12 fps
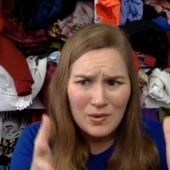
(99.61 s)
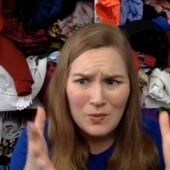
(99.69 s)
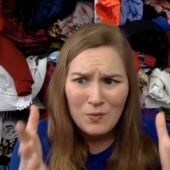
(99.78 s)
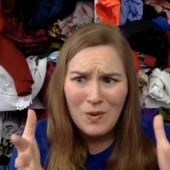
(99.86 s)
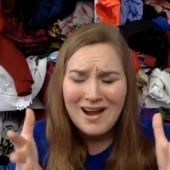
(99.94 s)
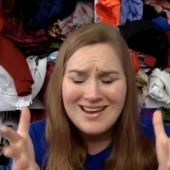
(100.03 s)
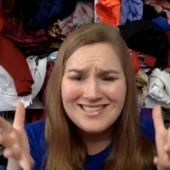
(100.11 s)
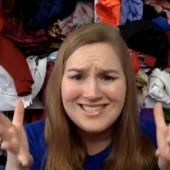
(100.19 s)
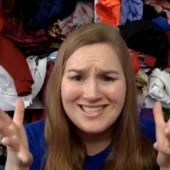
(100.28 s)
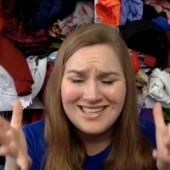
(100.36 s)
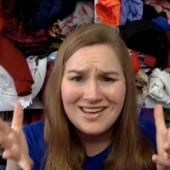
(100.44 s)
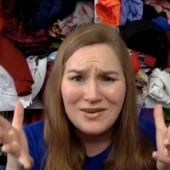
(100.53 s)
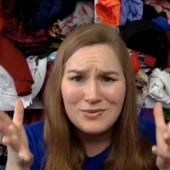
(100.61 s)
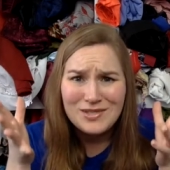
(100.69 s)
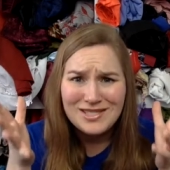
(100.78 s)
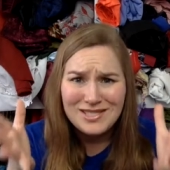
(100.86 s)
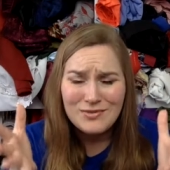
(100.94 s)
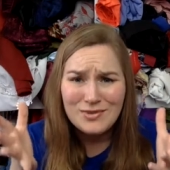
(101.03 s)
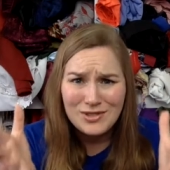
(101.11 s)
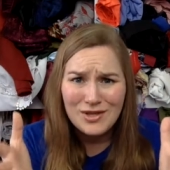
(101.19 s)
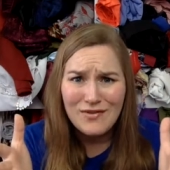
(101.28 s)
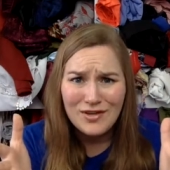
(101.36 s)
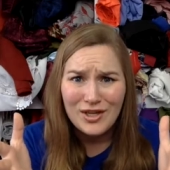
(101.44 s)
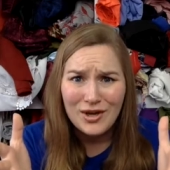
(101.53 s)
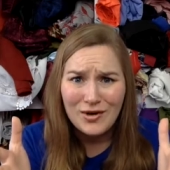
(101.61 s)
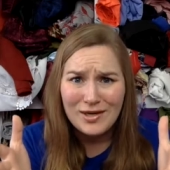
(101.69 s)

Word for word: Why is Ciel still serving her